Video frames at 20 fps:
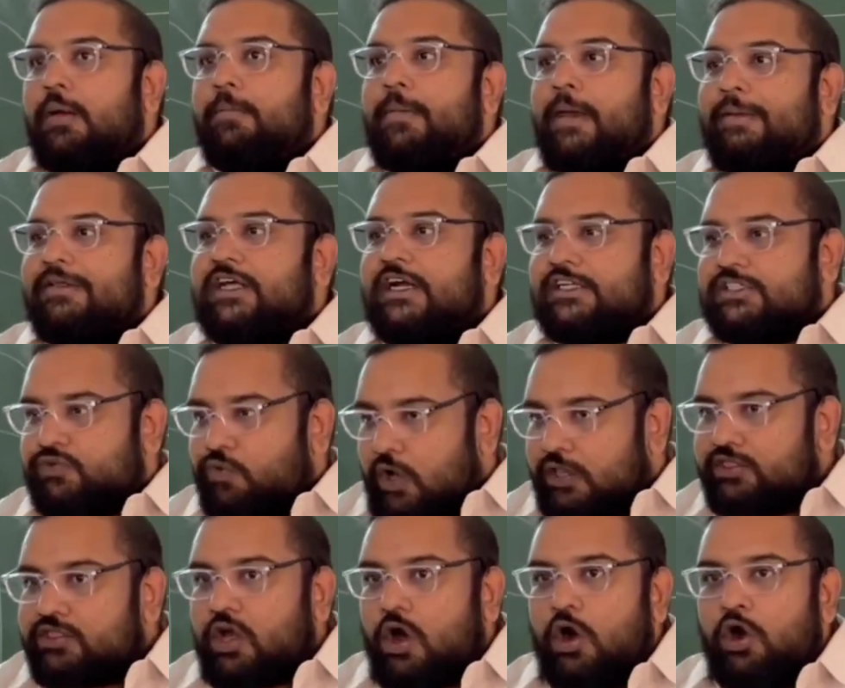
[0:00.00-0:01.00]
maybe that is
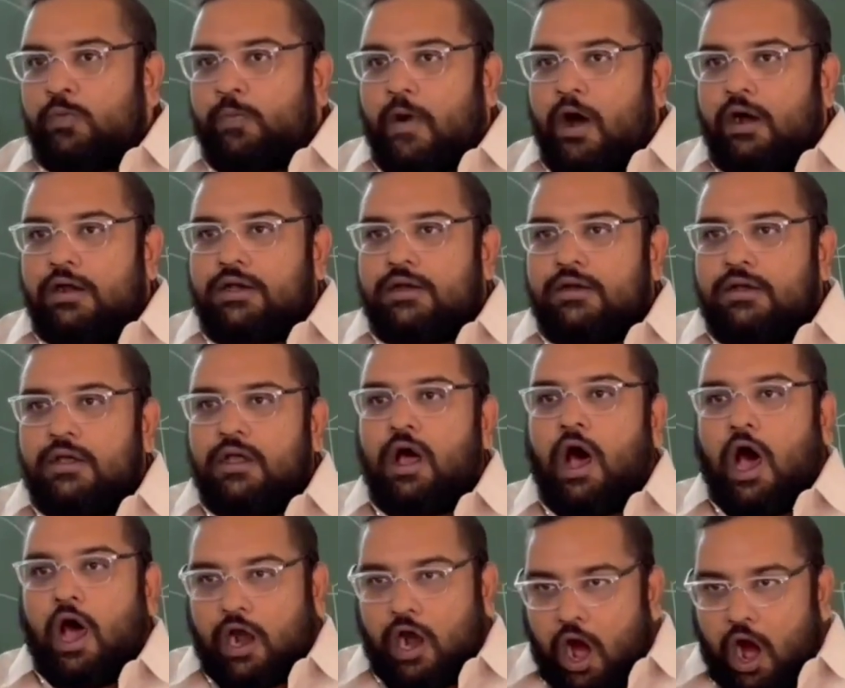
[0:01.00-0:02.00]
1/3 part
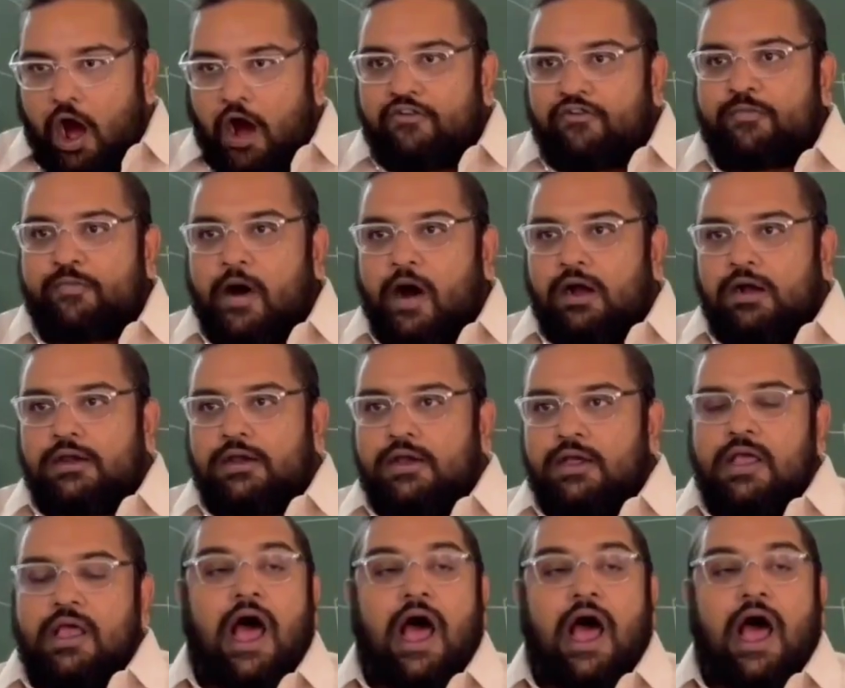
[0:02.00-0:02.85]
or half part